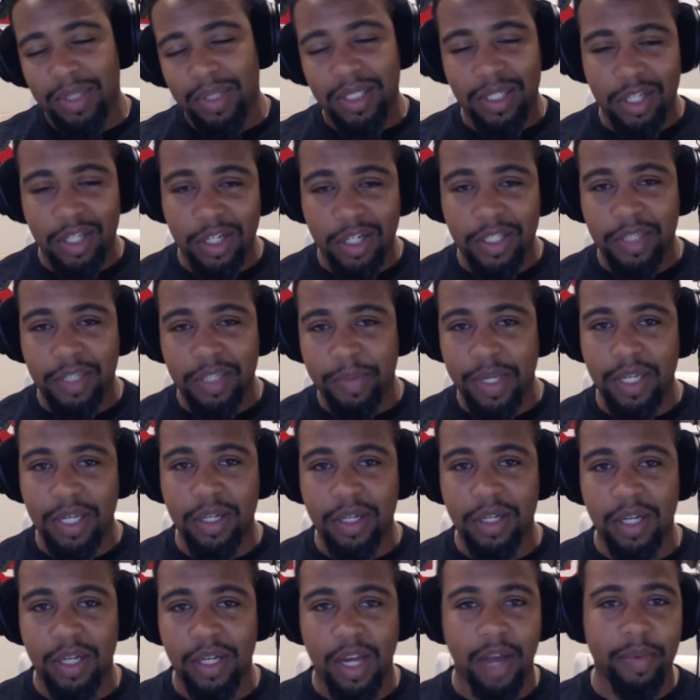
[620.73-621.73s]
could speak
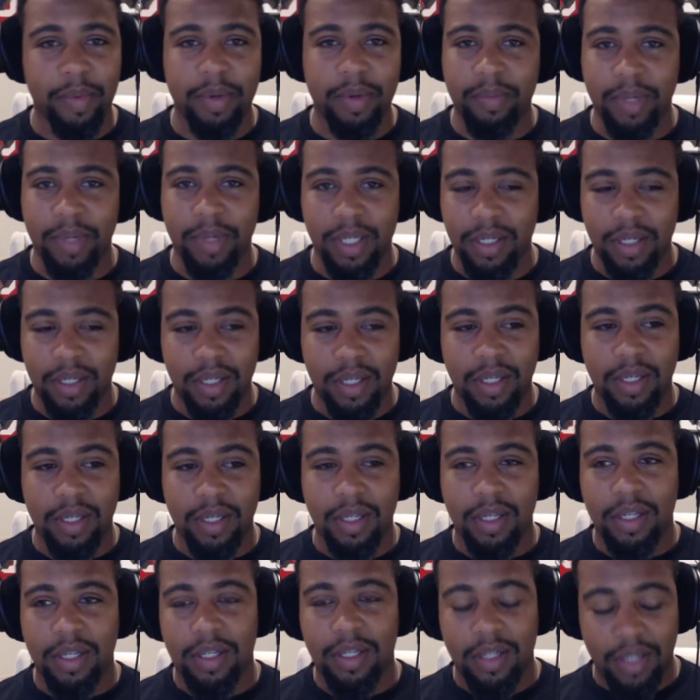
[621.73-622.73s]
good common, but
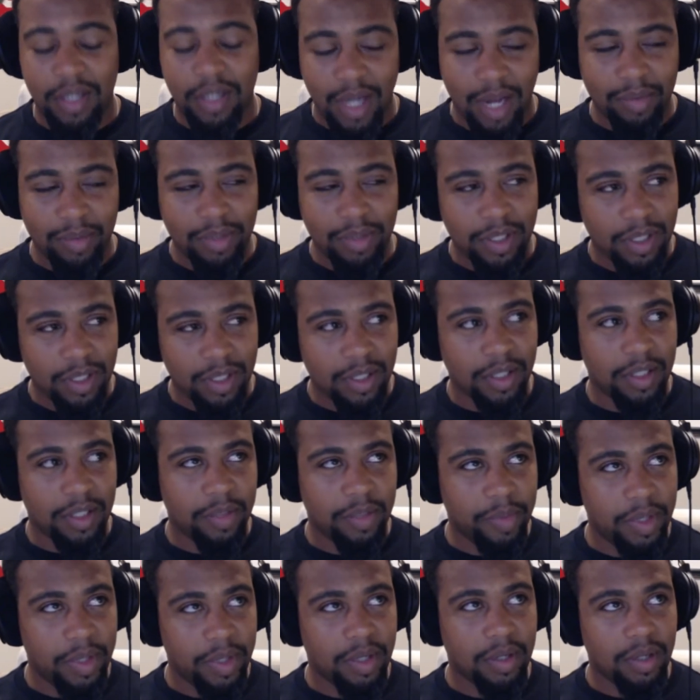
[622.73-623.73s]
goblins could
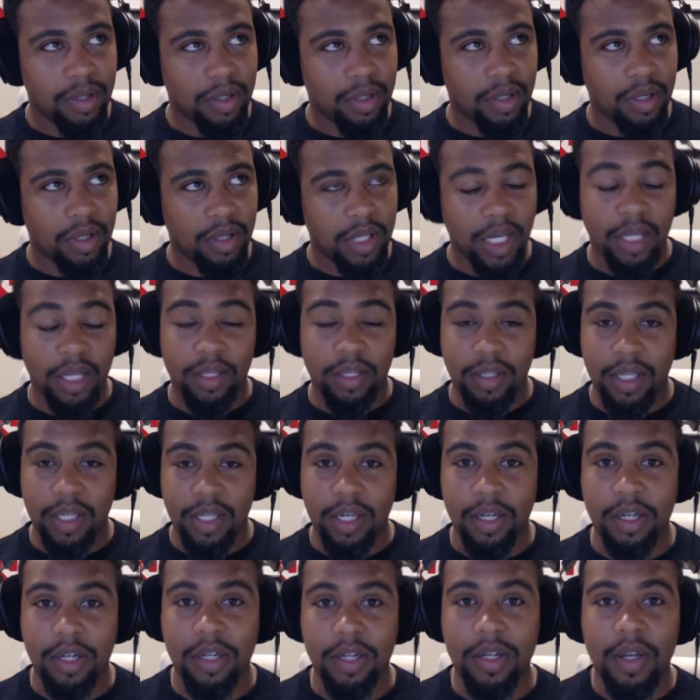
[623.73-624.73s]
speak good. Yeah, they
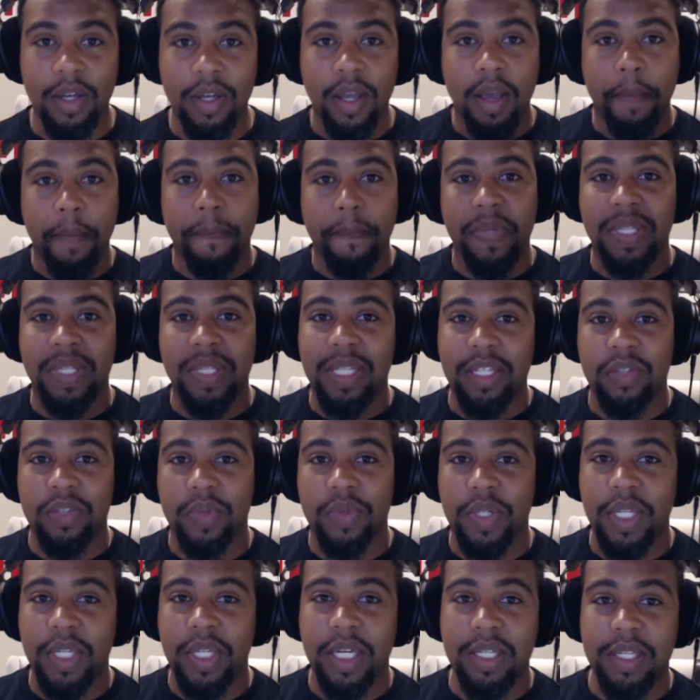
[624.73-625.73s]
could. But this
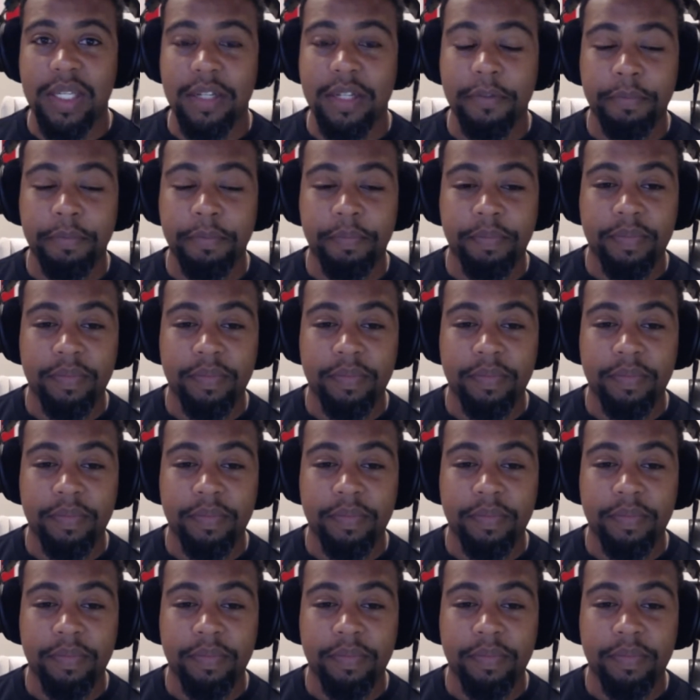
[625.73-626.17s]
one doesn't.